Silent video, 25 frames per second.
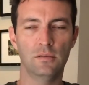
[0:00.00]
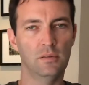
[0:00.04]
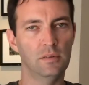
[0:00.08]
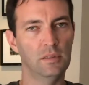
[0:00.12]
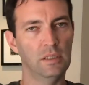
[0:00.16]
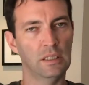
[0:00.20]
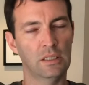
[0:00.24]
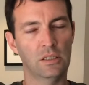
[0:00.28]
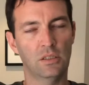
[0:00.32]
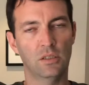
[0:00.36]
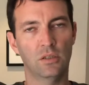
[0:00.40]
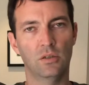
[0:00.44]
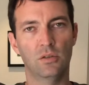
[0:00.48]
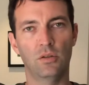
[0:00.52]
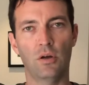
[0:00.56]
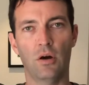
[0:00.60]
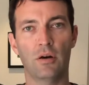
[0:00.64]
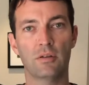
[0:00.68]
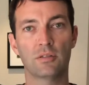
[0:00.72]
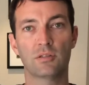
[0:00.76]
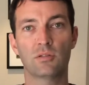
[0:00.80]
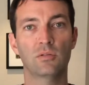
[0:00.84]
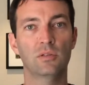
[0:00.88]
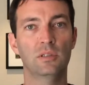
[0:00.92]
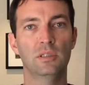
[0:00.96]
it could
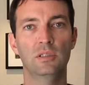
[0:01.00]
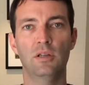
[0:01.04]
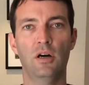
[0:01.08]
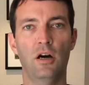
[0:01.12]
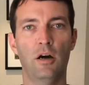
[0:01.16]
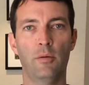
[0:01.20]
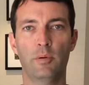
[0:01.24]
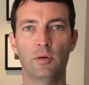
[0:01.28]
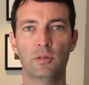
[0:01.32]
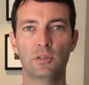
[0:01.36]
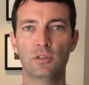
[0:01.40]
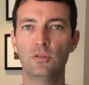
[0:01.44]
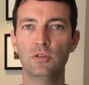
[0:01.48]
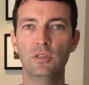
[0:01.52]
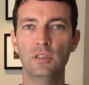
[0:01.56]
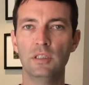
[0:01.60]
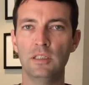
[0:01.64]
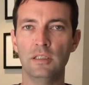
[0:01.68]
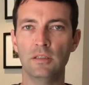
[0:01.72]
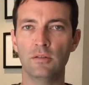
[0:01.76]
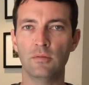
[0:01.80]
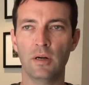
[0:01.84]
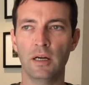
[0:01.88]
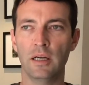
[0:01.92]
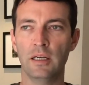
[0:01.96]
also lead to
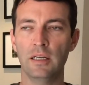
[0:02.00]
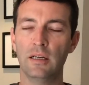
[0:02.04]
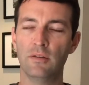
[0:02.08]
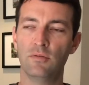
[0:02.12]
opportunity, right?